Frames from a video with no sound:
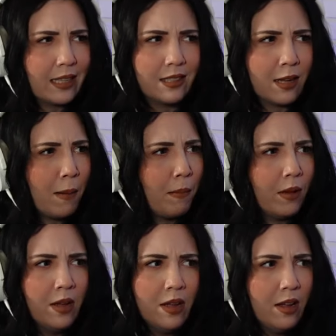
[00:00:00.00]
at some
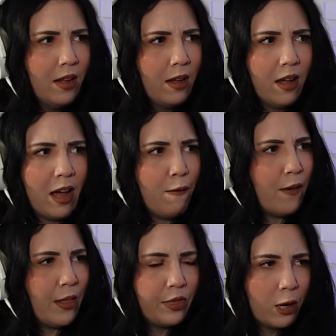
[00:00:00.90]

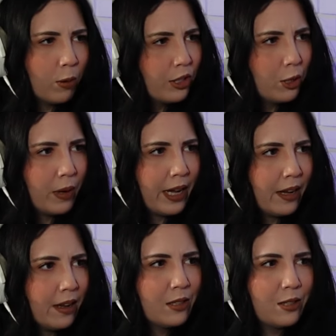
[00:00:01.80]
event they were
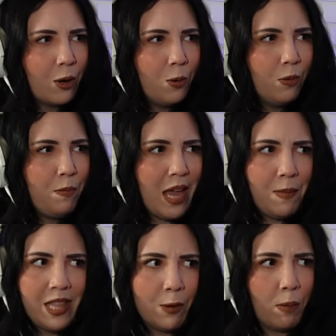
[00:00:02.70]
doing. So
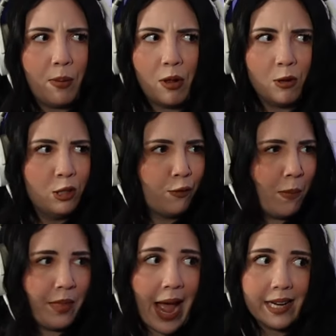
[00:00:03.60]
maybe they were pulled
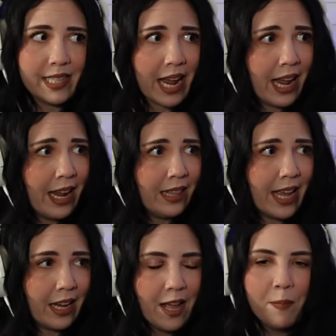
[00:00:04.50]
from that day.
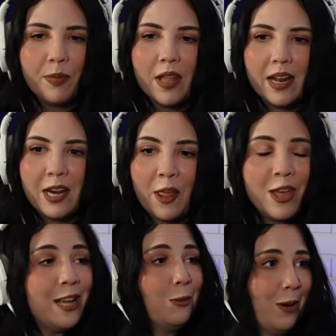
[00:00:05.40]
Like
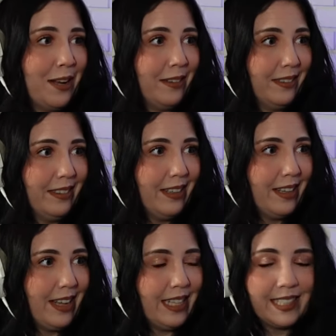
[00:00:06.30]
nothing is real.
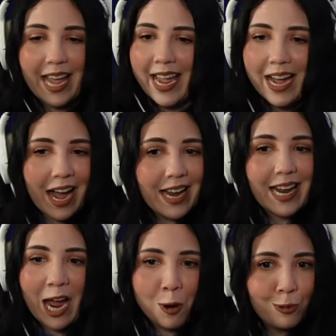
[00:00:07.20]
It's mm-hmm. AI'd
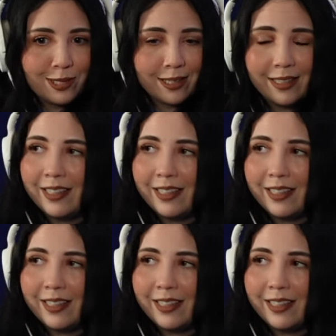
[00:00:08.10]
out.